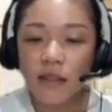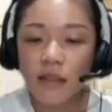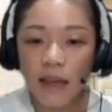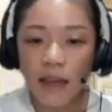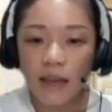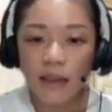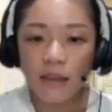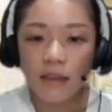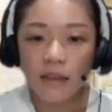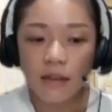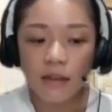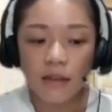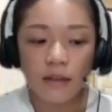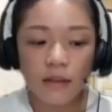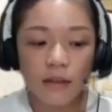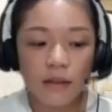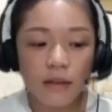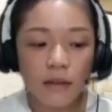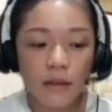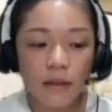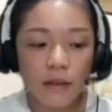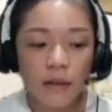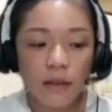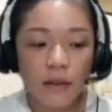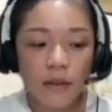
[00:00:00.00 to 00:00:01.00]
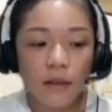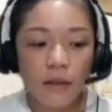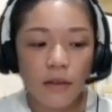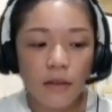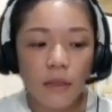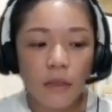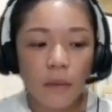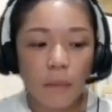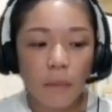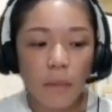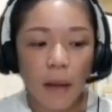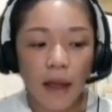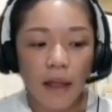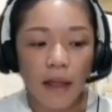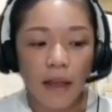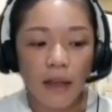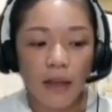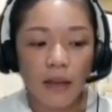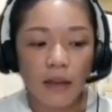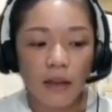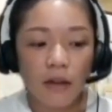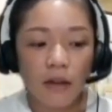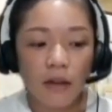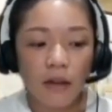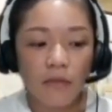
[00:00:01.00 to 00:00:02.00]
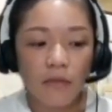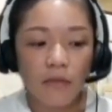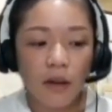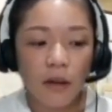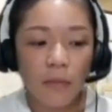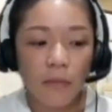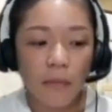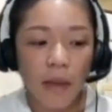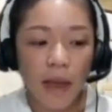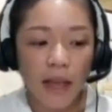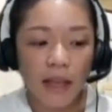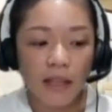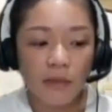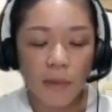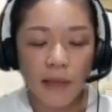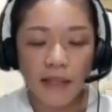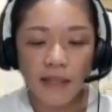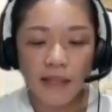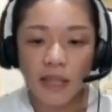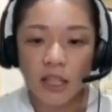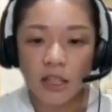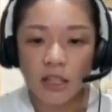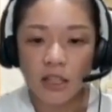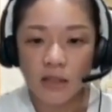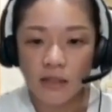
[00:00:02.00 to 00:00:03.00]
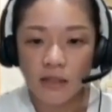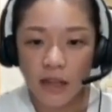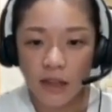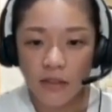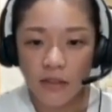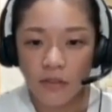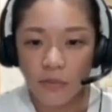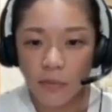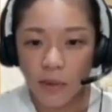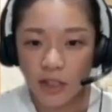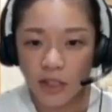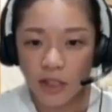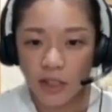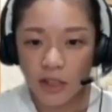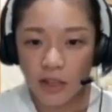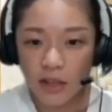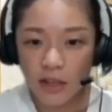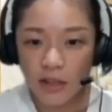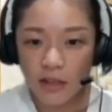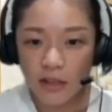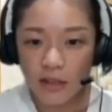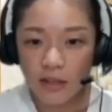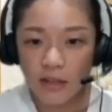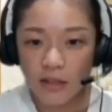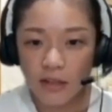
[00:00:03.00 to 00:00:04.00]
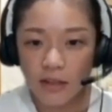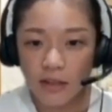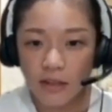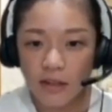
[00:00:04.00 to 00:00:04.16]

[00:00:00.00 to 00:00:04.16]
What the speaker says: like the bucket of expectations that you've mentioned